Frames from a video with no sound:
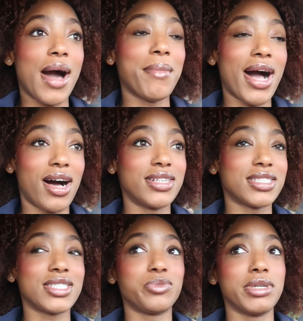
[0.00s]
I'm
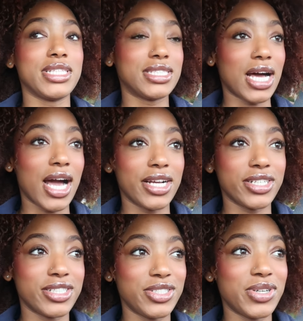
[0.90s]
honestly really
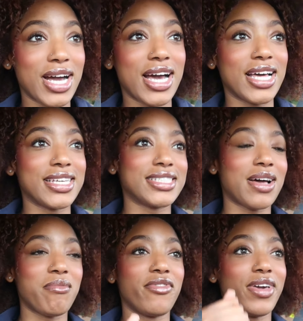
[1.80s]
tired, you guys.
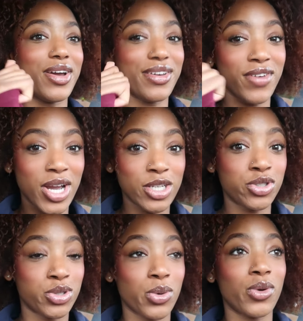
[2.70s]
I'm very, very
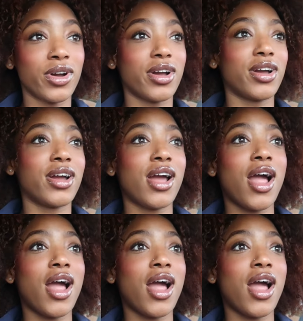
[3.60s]
sore.